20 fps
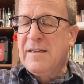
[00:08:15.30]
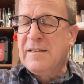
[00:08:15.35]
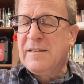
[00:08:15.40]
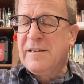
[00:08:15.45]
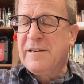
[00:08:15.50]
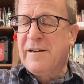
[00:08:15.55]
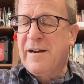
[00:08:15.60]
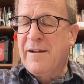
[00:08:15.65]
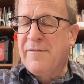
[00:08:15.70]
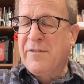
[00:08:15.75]

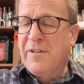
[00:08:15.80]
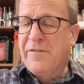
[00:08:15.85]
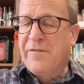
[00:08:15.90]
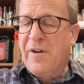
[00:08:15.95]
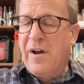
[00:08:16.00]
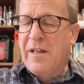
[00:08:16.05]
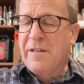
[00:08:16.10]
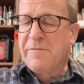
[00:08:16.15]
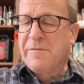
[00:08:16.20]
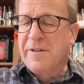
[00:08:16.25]
Dear Heavenly
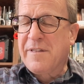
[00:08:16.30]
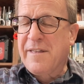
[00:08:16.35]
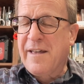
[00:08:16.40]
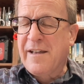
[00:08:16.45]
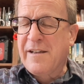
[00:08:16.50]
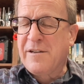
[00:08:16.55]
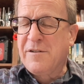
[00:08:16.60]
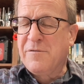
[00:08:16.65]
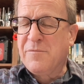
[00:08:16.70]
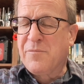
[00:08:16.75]
Father, we
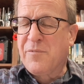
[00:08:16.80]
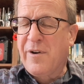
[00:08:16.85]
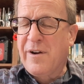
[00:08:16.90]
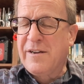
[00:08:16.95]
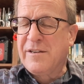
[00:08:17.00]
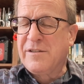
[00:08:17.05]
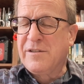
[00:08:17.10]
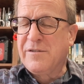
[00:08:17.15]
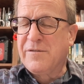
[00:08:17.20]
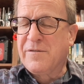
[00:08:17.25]
thank you and
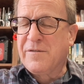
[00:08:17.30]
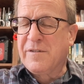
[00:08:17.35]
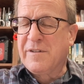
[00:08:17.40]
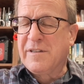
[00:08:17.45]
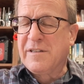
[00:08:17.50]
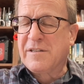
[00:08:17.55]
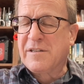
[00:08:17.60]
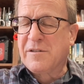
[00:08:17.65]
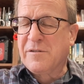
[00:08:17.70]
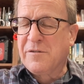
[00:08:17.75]
praise you for
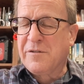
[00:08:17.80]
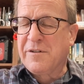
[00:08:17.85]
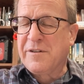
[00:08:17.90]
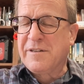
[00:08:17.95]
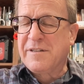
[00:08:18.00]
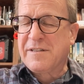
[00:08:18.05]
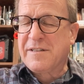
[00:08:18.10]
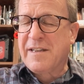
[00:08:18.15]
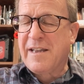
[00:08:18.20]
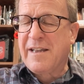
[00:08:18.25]
this
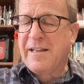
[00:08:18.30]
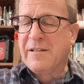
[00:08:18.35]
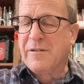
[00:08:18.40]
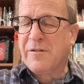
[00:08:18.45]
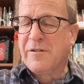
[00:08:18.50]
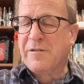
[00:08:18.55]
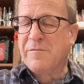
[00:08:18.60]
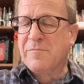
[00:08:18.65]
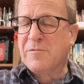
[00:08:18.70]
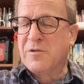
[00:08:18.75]
glorious day,
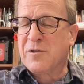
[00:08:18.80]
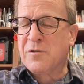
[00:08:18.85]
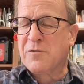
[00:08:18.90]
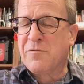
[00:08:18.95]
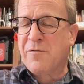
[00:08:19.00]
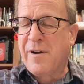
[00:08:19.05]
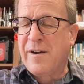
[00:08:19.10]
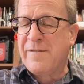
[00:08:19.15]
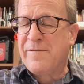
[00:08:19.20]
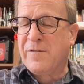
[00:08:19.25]
Lord. And we're so
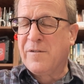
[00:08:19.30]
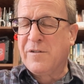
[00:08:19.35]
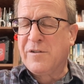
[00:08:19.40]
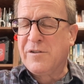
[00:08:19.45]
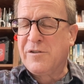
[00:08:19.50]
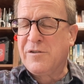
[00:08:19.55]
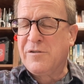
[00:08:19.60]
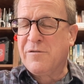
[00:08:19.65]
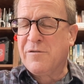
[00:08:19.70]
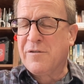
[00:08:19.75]
grateful
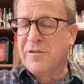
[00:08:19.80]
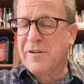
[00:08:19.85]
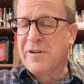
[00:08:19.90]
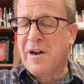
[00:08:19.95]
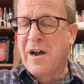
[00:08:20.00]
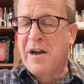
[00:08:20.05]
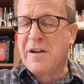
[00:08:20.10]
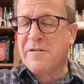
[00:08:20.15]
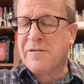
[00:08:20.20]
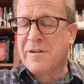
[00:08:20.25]
that you are the
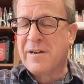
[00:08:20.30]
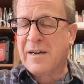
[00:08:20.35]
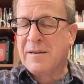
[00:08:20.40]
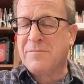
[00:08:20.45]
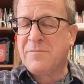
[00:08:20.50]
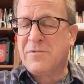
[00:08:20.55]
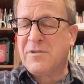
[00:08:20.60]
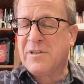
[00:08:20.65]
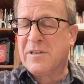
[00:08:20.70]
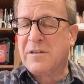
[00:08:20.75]
God who
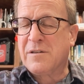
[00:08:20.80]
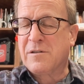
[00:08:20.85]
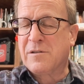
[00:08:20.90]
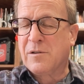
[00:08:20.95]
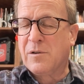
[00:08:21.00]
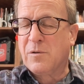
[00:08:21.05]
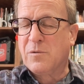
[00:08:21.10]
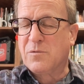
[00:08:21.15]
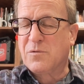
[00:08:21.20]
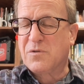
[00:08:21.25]
comes in
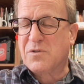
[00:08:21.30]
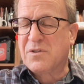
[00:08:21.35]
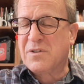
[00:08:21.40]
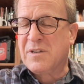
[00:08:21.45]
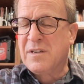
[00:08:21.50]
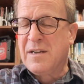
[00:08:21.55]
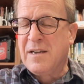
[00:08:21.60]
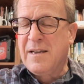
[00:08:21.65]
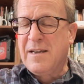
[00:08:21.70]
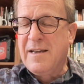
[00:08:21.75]
close
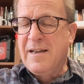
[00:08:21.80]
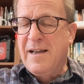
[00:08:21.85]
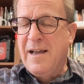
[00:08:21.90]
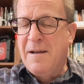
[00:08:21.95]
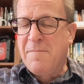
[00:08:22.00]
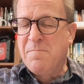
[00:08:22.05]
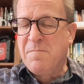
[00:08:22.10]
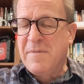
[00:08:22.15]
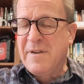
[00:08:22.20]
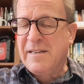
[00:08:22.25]

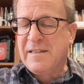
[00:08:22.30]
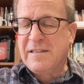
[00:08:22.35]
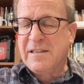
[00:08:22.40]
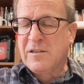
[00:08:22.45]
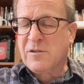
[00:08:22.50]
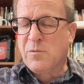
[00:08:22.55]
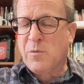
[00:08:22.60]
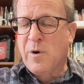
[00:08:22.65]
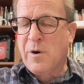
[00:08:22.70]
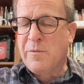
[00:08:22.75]
and meets
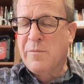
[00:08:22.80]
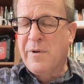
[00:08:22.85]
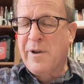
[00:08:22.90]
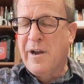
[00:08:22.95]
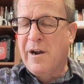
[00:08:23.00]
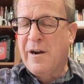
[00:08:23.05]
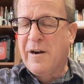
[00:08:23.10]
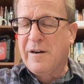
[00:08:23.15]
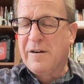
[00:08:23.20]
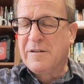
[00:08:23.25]
us where we
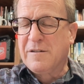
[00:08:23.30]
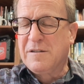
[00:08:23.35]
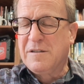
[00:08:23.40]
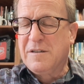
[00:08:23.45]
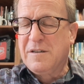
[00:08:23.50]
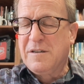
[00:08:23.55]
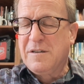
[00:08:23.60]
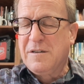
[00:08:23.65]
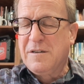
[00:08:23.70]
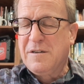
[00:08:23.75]
are,
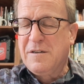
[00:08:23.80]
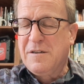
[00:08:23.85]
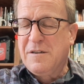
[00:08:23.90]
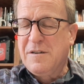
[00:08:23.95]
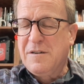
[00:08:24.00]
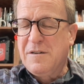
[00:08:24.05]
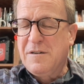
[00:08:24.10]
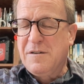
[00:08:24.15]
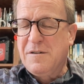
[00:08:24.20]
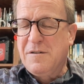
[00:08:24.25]

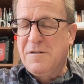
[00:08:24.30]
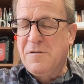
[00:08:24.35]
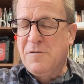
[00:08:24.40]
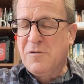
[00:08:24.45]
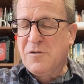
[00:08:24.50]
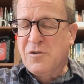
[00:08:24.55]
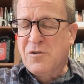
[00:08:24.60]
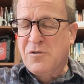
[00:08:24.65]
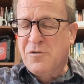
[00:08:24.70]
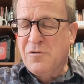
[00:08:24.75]
who
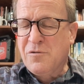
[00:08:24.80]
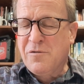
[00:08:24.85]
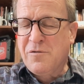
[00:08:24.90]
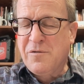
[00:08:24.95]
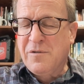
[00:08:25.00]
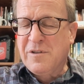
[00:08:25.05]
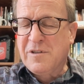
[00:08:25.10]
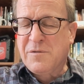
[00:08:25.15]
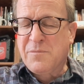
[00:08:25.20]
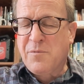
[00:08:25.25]
is true
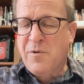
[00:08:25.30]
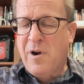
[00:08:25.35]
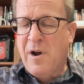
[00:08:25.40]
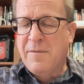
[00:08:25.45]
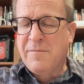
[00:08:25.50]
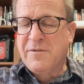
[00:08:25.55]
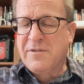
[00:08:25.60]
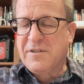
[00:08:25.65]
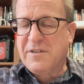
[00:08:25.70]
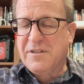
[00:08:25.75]
to his
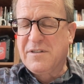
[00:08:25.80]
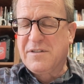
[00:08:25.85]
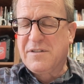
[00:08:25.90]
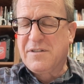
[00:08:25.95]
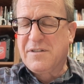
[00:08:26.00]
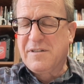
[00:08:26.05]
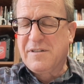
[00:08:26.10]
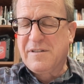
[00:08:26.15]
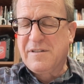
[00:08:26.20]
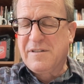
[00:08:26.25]

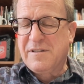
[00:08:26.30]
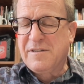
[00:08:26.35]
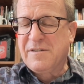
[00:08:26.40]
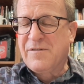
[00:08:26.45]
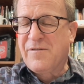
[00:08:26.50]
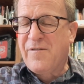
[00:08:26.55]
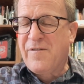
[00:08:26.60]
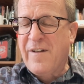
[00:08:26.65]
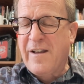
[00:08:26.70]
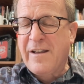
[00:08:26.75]
promises,
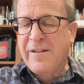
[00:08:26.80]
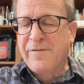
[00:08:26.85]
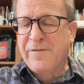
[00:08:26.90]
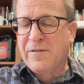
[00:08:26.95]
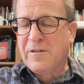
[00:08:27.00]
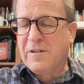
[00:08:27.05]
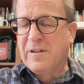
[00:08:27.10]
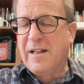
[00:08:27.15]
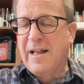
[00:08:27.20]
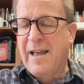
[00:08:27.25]
is
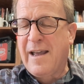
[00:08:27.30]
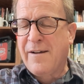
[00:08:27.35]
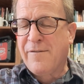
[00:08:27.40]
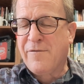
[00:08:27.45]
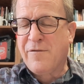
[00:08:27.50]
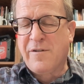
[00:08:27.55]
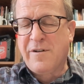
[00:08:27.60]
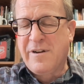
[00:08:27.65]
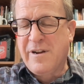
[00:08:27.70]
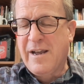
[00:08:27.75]
faithful
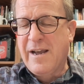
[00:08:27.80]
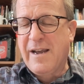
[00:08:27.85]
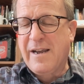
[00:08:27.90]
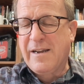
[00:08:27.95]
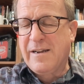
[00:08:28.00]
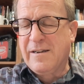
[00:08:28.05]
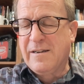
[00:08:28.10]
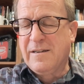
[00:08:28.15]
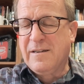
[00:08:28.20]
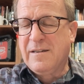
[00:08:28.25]
every
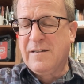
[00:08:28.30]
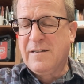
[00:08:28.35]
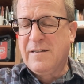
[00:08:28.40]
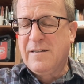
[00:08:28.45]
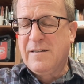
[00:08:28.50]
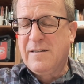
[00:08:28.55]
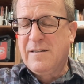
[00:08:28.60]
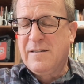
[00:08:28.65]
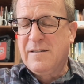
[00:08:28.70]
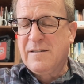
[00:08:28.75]
day
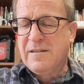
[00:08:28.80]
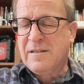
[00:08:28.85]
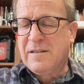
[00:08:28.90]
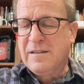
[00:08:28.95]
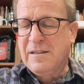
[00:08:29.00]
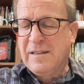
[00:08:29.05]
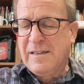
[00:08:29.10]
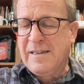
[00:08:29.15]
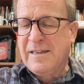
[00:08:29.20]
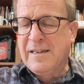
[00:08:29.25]
to
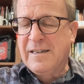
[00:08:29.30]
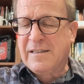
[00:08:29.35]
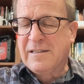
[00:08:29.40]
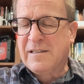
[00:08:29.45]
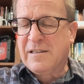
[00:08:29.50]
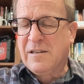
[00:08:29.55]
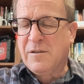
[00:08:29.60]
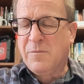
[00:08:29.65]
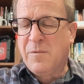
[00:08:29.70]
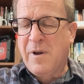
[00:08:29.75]
lead
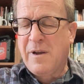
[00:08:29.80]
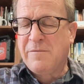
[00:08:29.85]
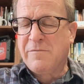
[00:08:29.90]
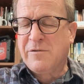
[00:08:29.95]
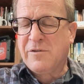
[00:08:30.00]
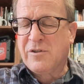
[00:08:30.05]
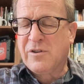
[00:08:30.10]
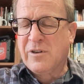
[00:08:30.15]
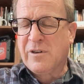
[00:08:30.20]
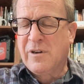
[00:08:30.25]
us in the way
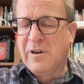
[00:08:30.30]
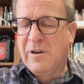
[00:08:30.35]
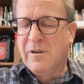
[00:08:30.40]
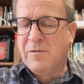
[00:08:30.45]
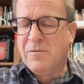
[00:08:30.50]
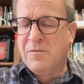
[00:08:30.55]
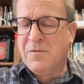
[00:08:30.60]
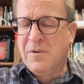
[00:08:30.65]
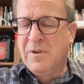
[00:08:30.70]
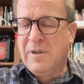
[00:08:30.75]
we should
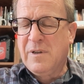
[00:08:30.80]
go.